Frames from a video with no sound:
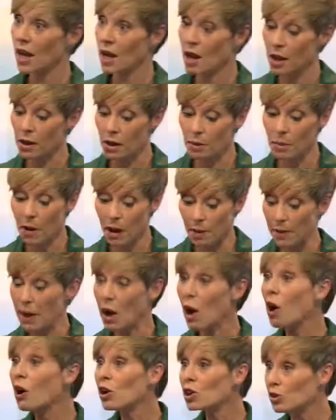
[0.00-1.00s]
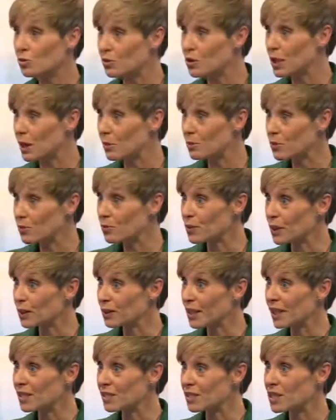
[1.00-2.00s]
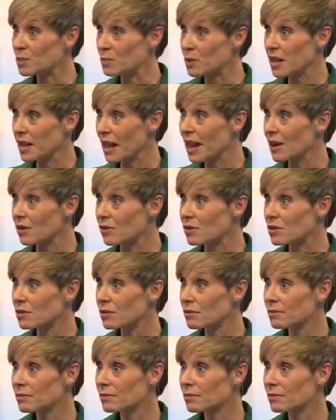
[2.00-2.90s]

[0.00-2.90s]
he? Uh, it might be harder for them to feel they can speak out.